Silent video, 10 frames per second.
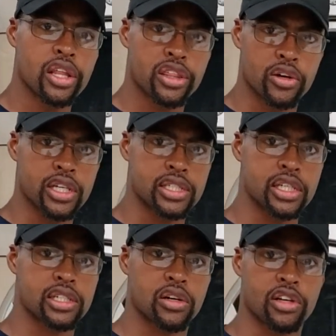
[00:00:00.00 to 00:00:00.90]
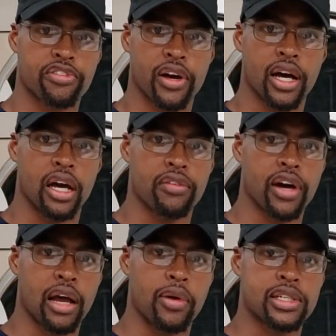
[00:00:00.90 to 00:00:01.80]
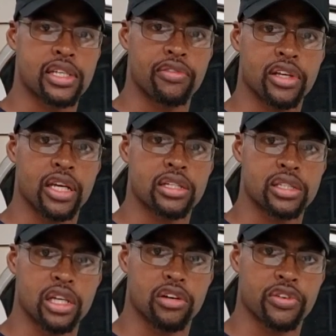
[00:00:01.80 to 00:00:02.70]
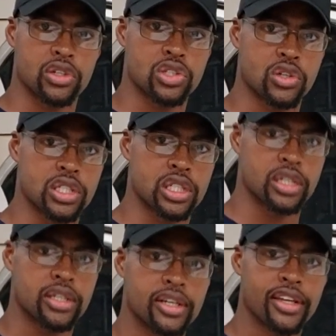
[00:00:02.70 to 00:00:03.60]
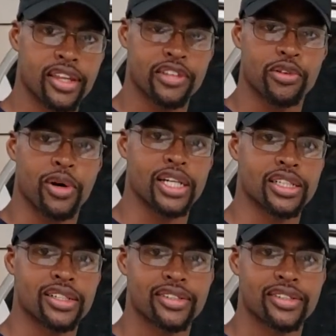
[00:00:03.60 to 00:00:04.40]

3635 Highway 78 in Snellville, Georgia. Thanks for watching.